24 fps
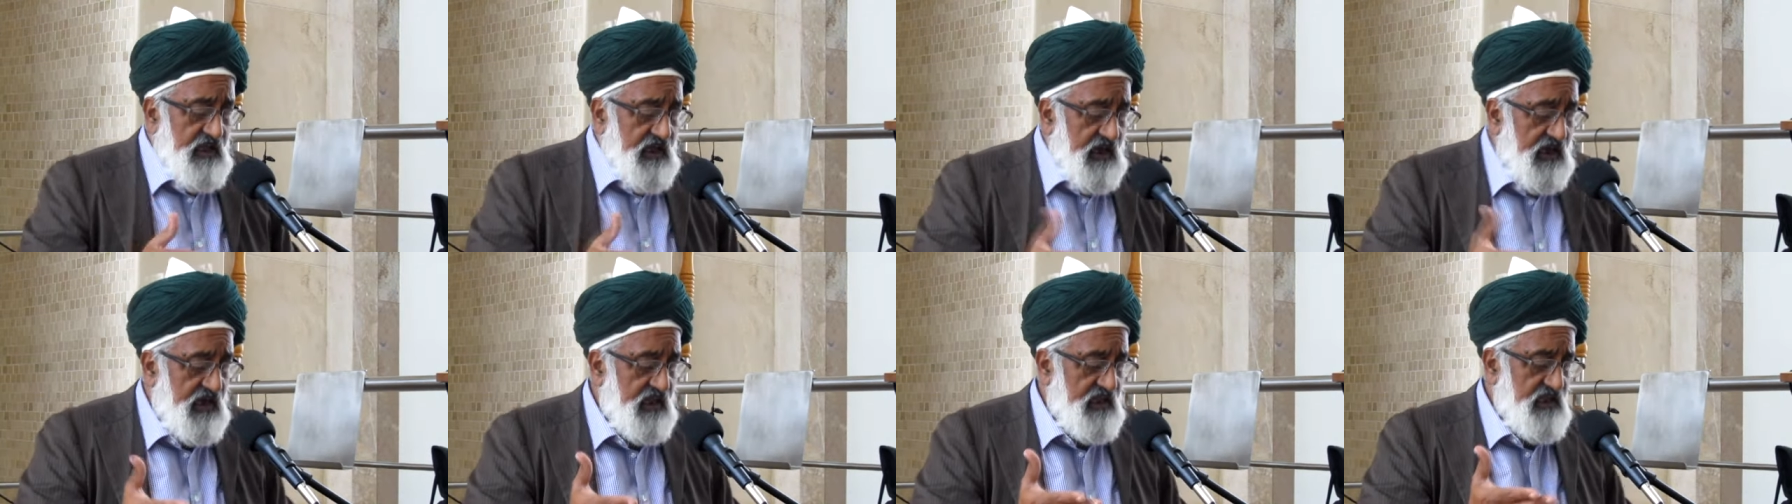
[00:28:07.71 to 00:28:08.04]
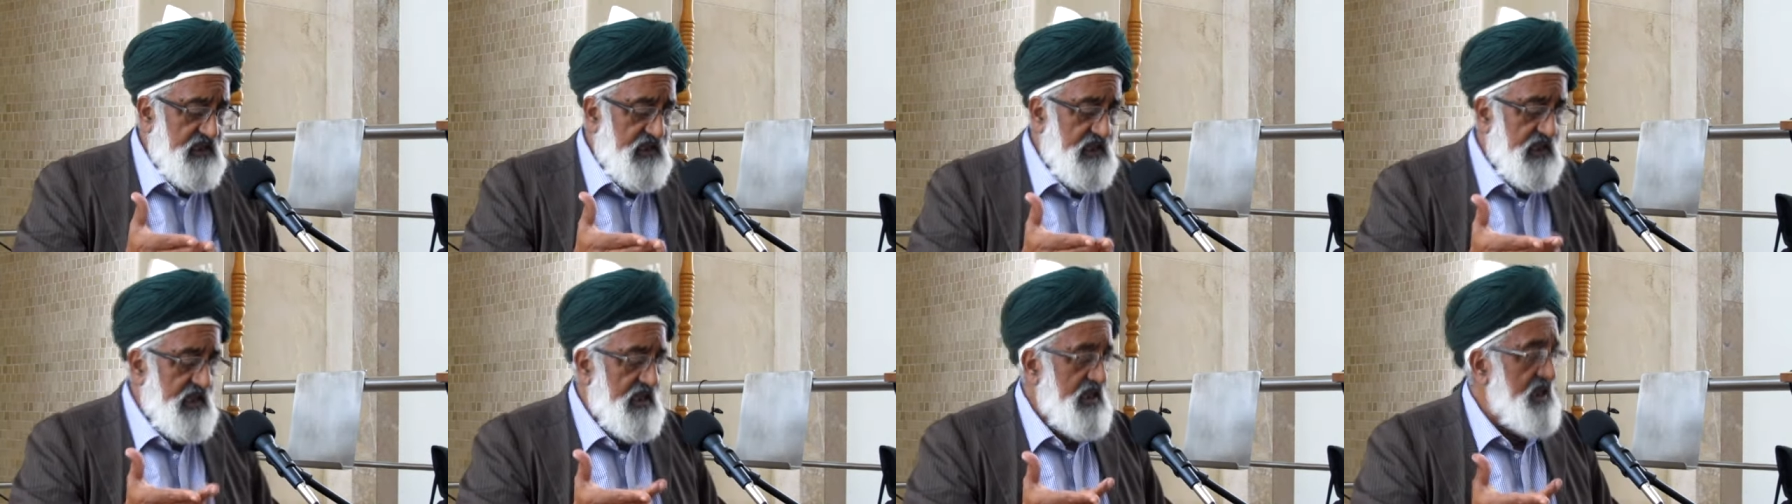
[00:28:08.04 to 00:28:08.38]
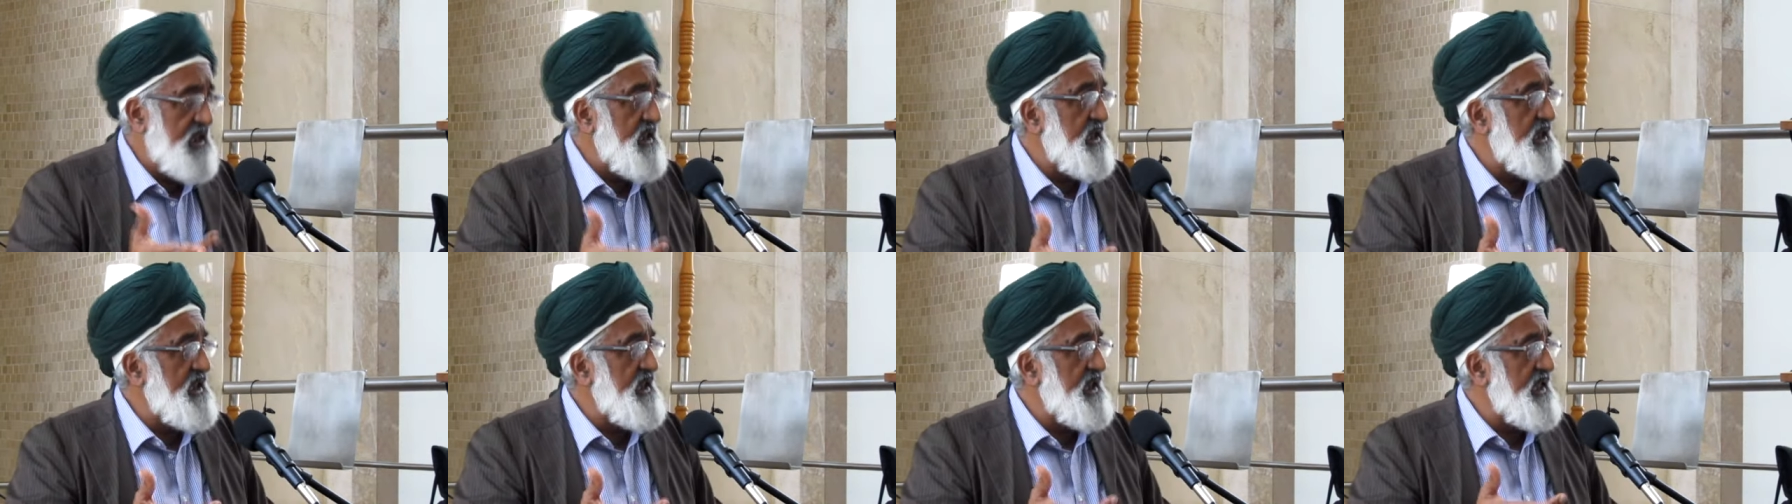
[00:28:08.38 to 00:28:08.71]

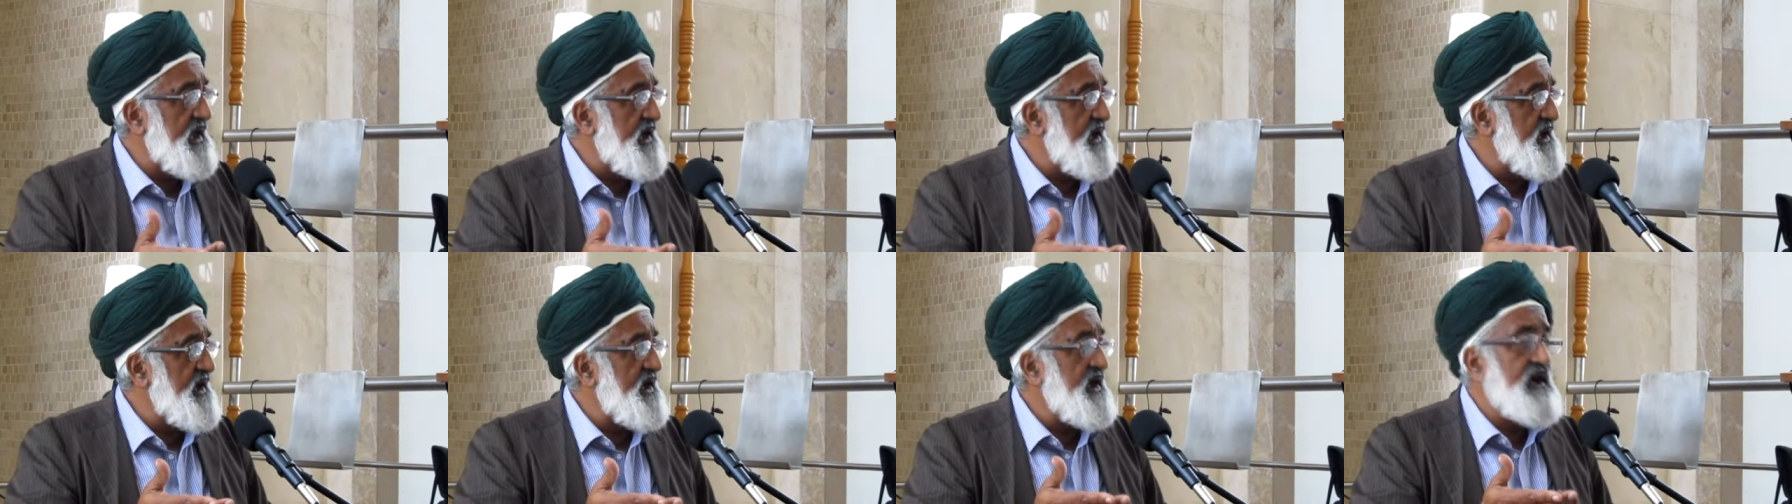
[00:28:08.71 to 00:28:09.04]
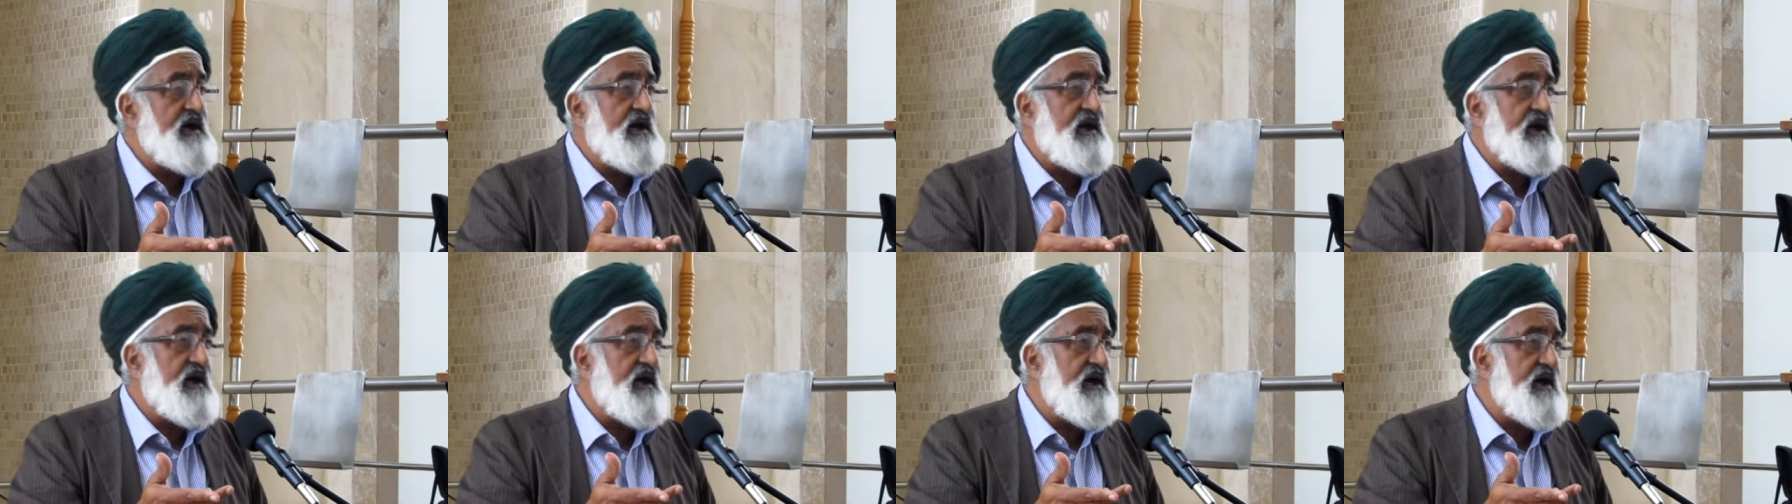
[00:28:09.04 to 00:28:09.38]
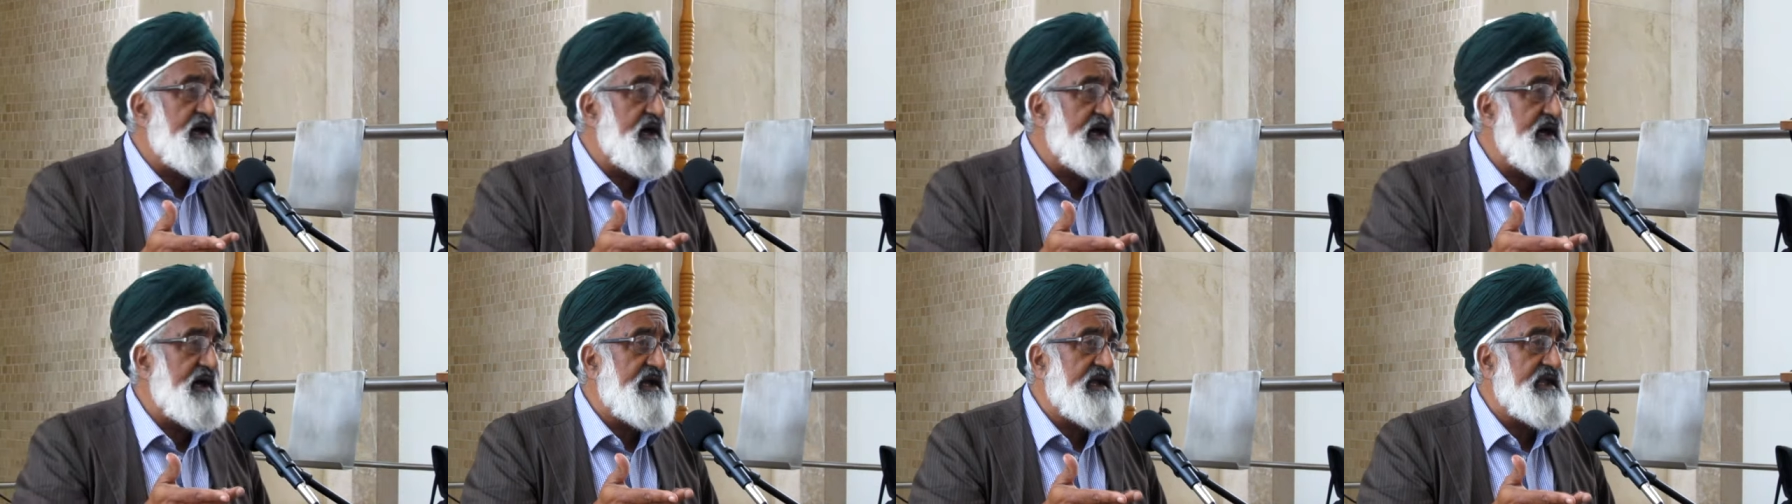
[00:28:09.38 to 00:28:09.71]

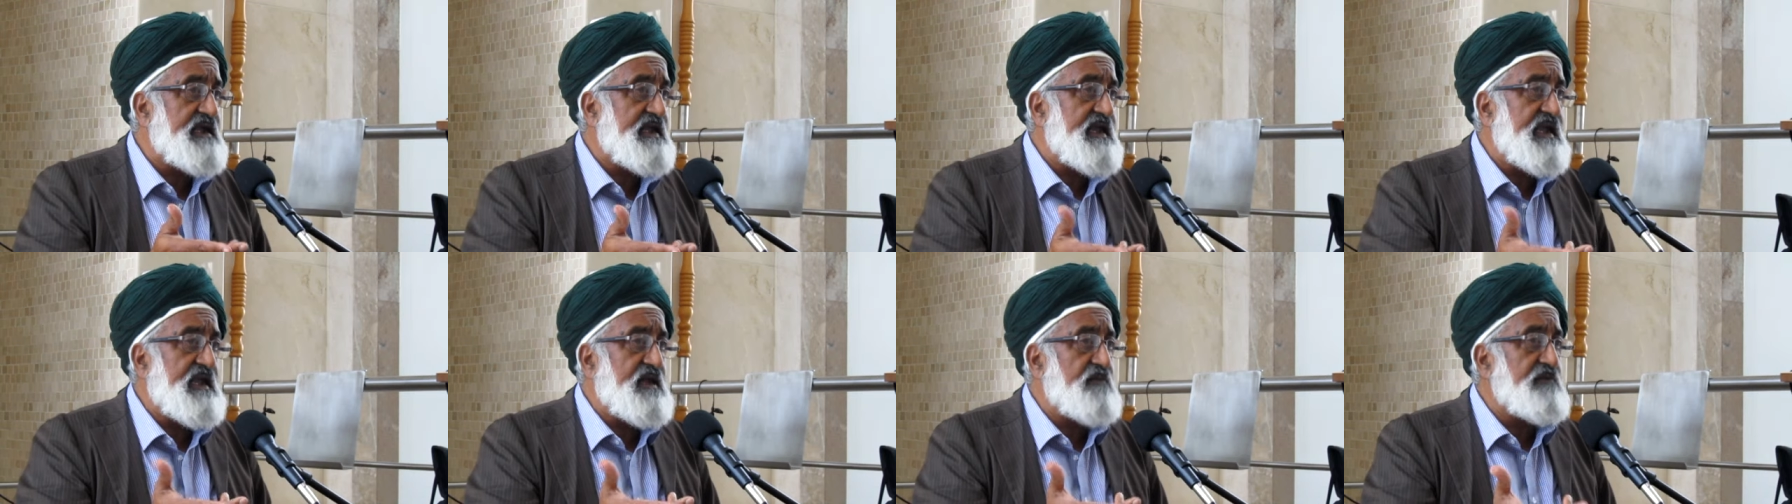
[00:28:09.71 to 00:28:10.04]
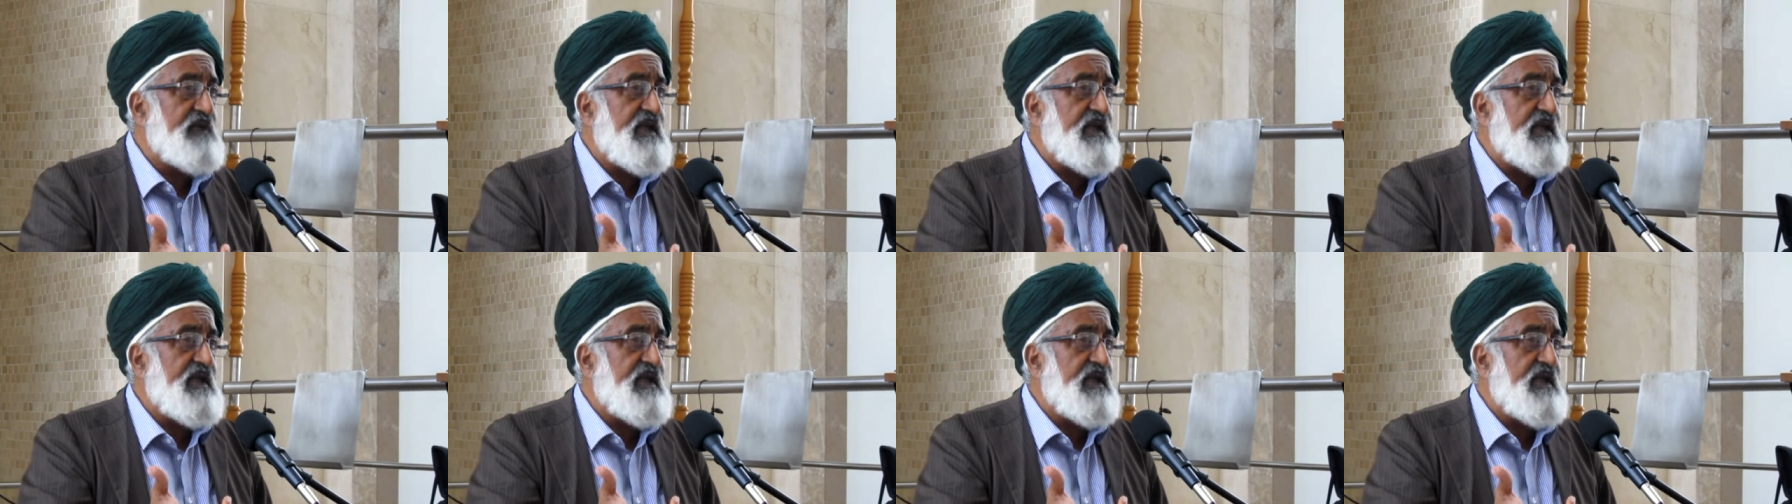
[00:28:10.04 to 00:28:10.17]
Allah ke